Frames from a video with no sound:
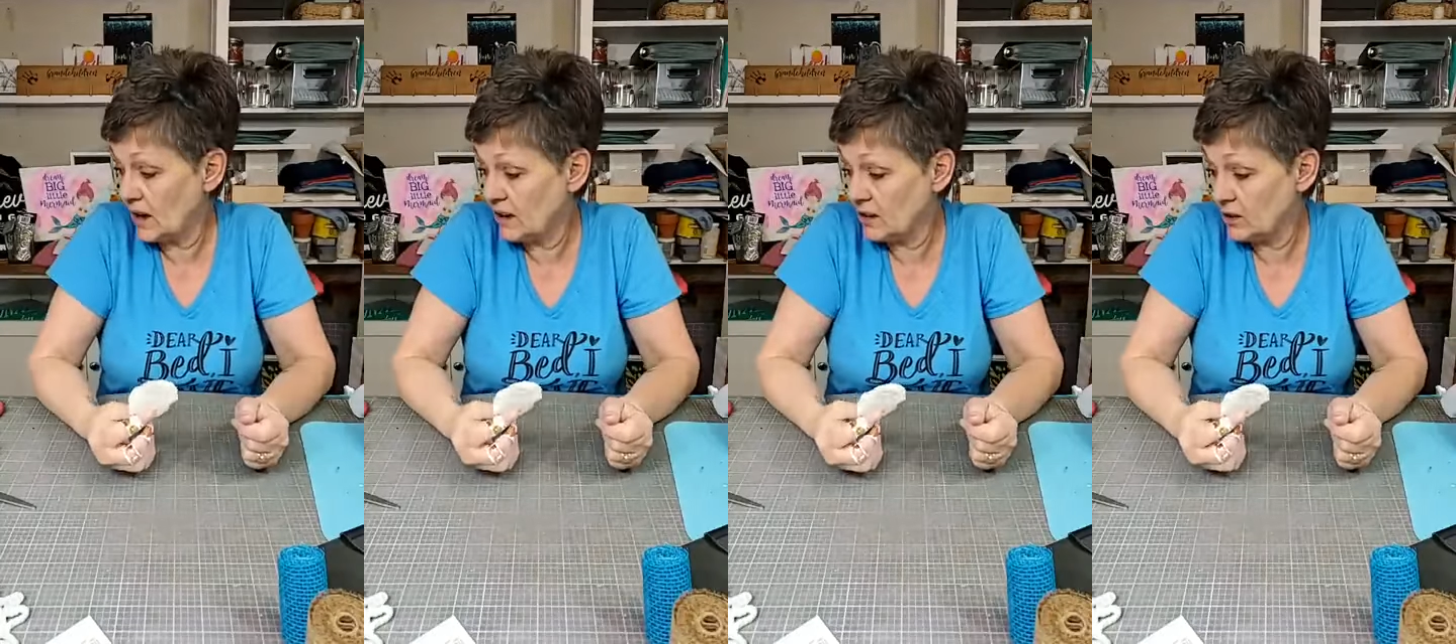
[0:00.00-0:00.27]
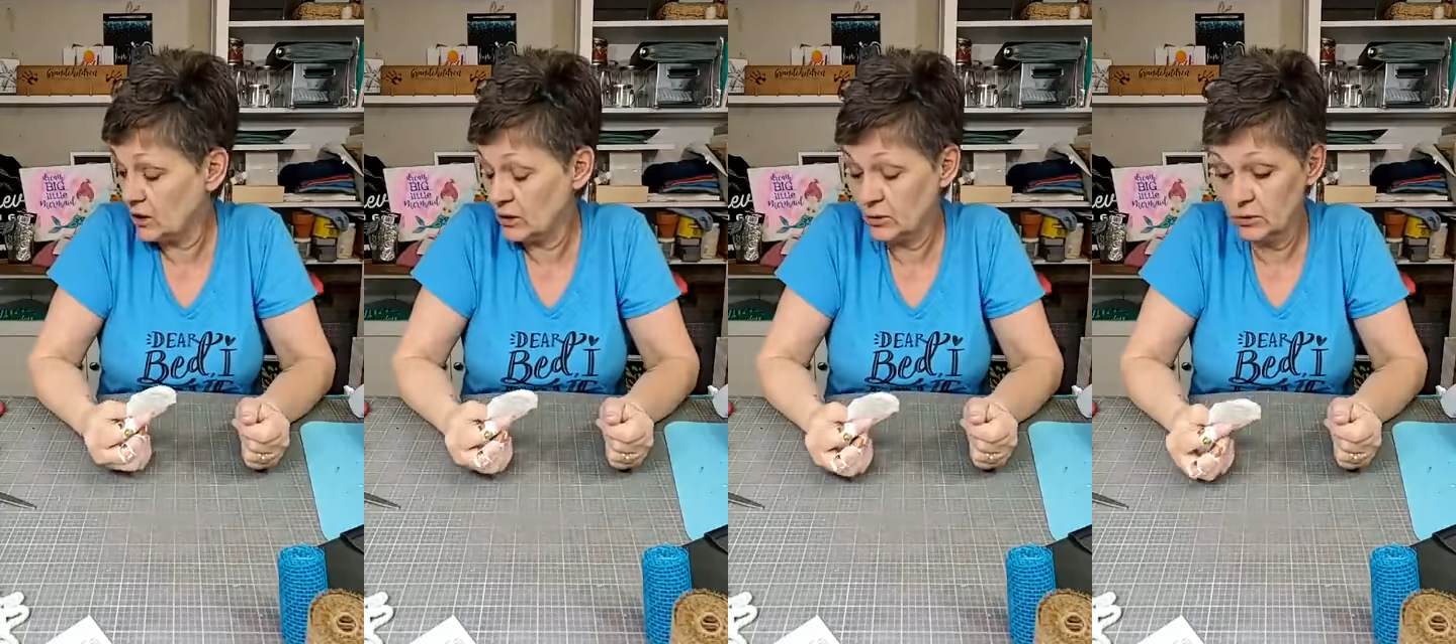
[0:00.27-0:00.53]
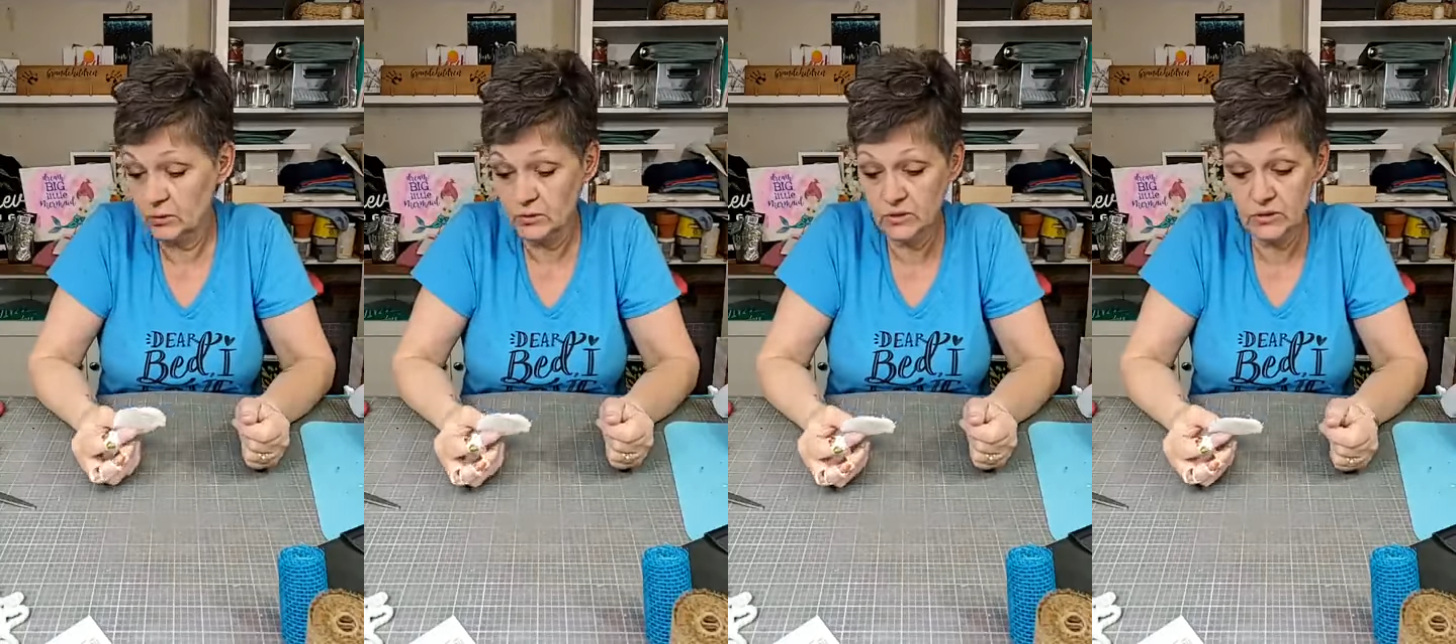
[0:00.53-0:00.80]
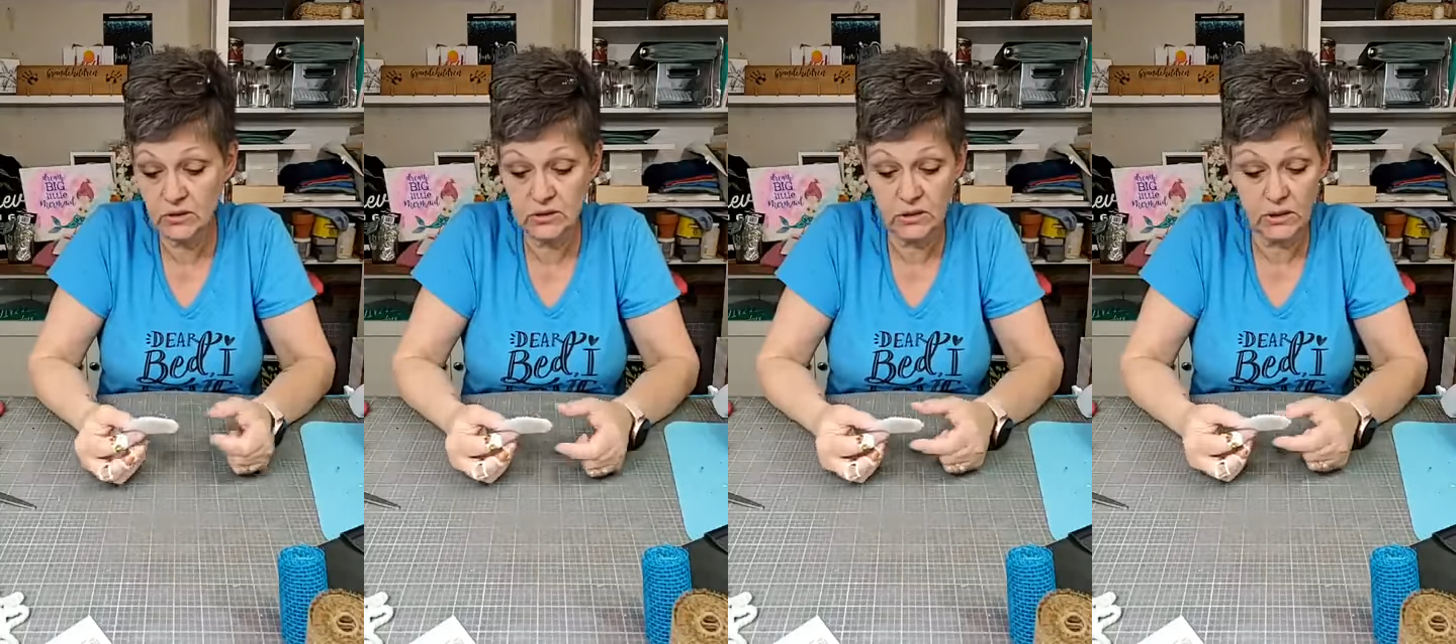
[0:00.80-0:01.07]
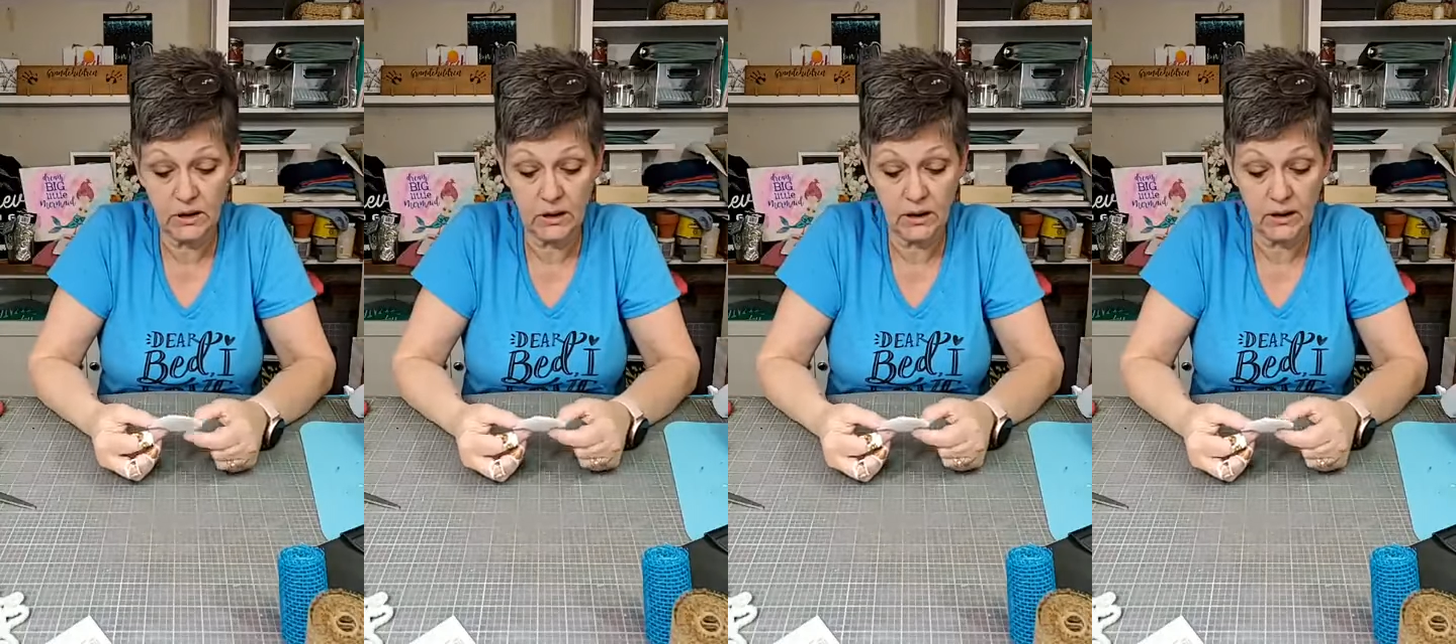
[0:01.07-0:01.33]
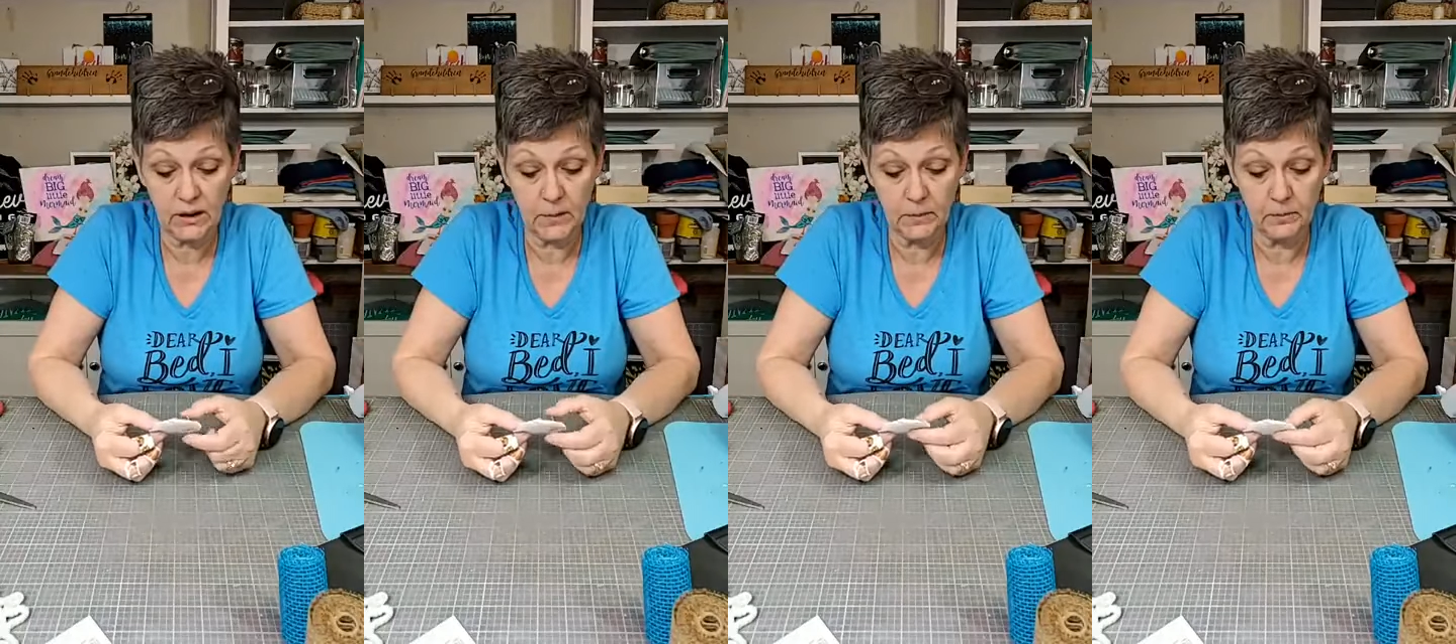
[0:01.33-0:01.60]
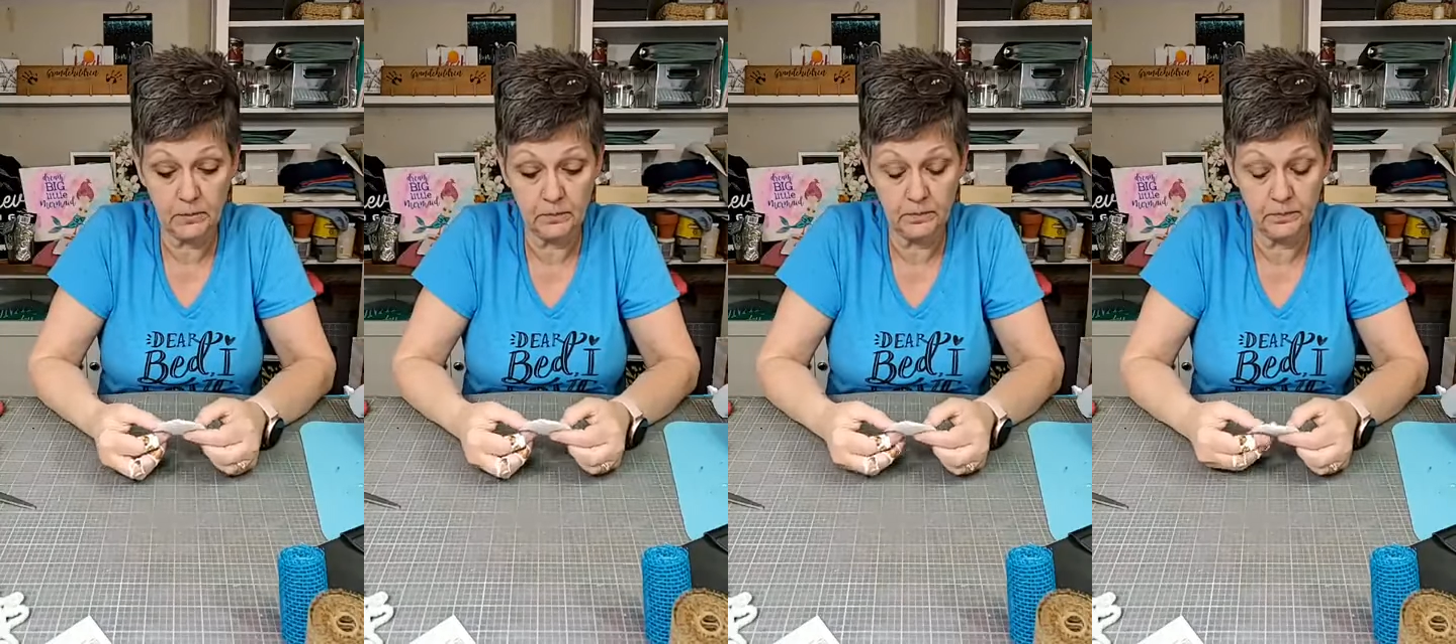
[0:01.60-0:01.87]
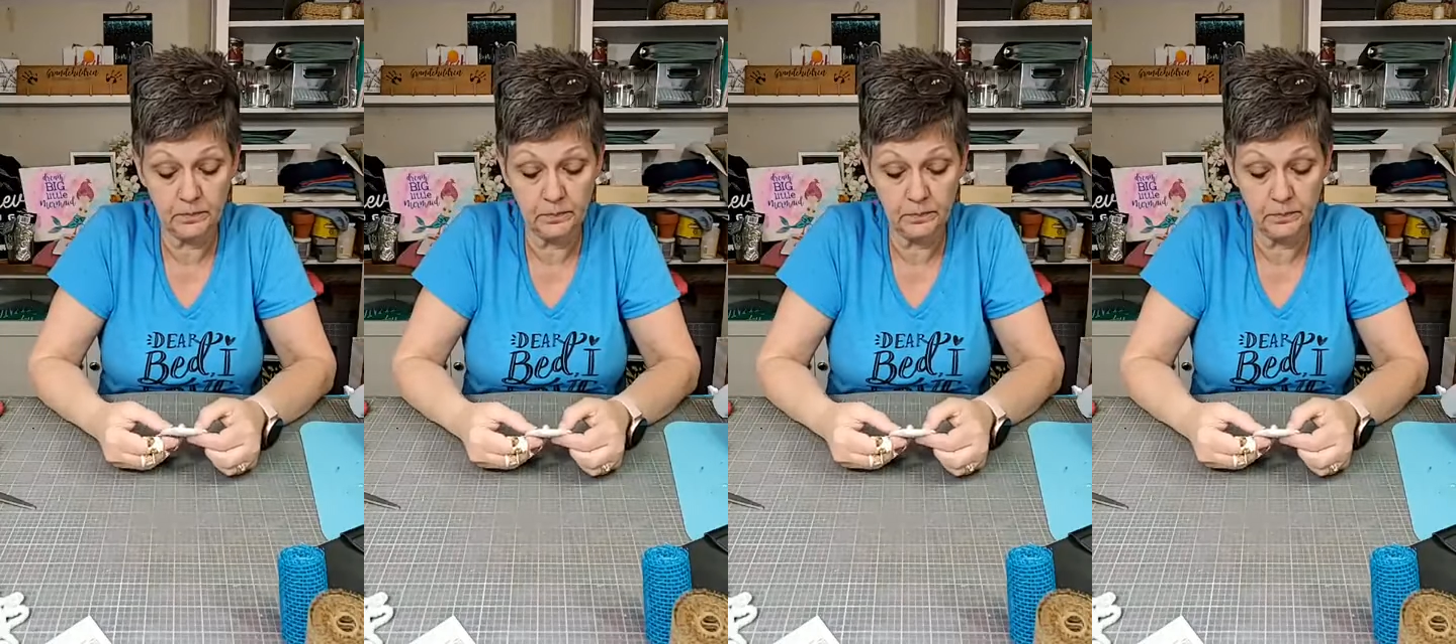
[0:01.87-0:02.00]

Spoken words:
used, oh,